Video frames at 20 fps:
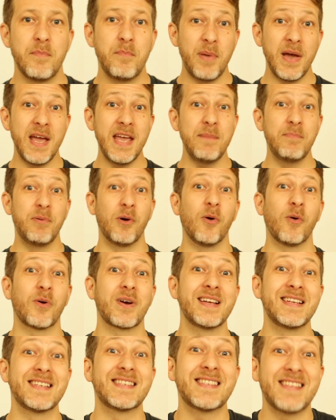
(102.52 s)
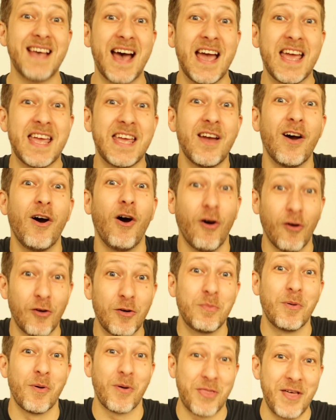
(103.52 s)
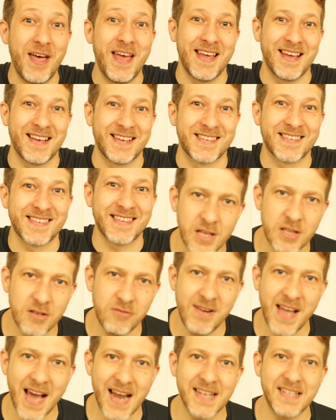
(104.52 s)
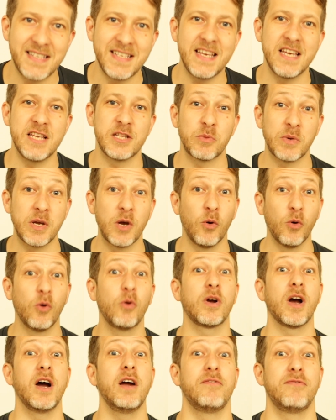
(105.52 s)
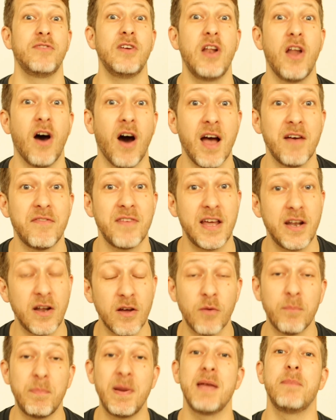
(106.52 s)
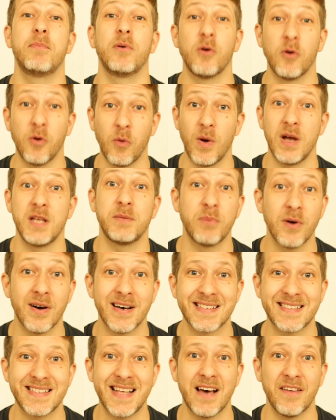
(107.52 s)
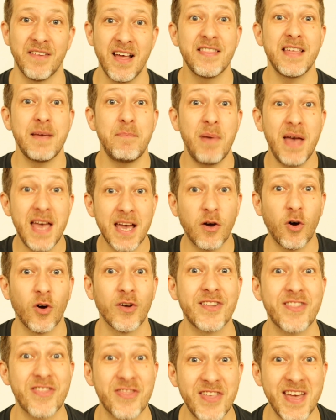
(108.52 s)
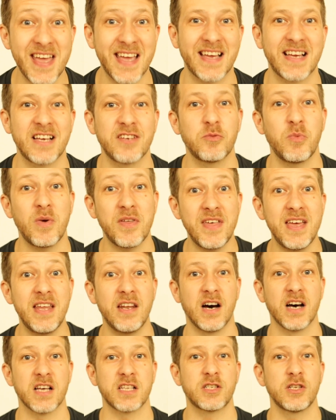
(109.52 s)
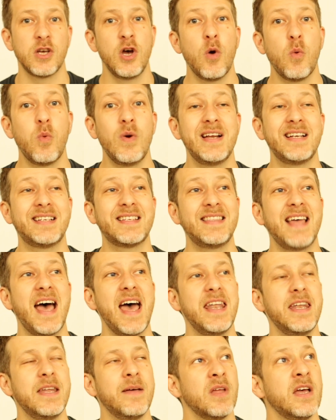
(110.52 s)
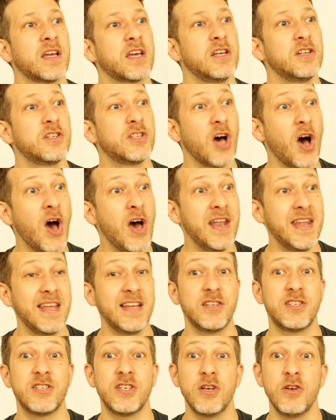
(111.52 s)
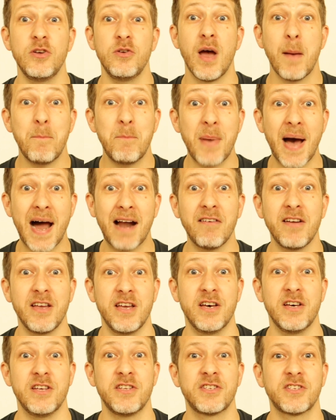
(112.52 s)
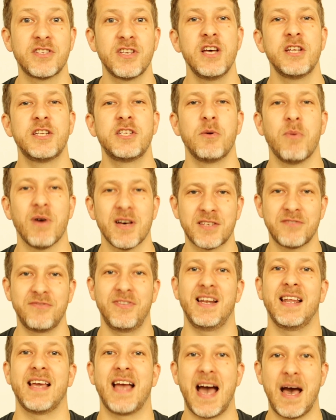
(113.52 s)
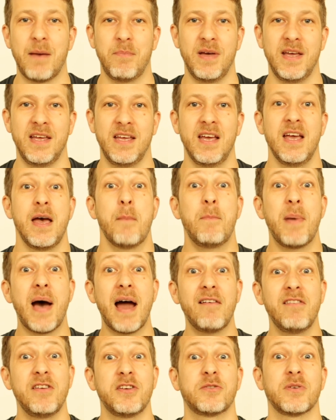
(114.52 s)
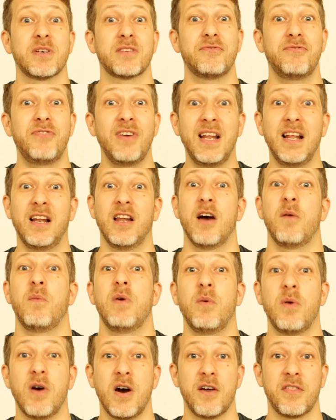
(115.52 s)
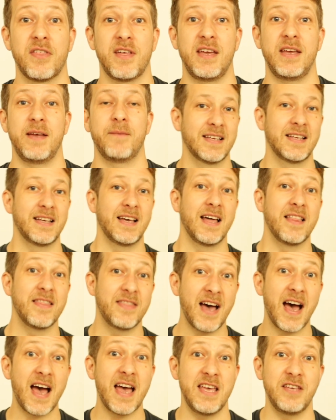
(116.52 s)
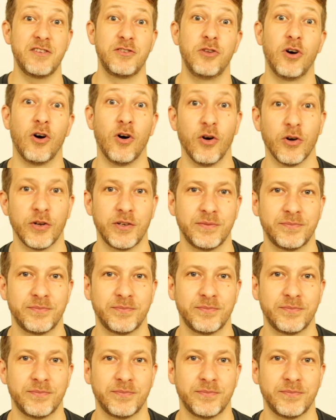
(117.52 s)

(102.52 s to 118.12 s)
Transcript: People can say horrible things. The reality is we all go through life and people always put us down. They pick on things within us which then can turn into barriers to us feeling happy. Barriers to us feeling like we're worthy. And that is not on.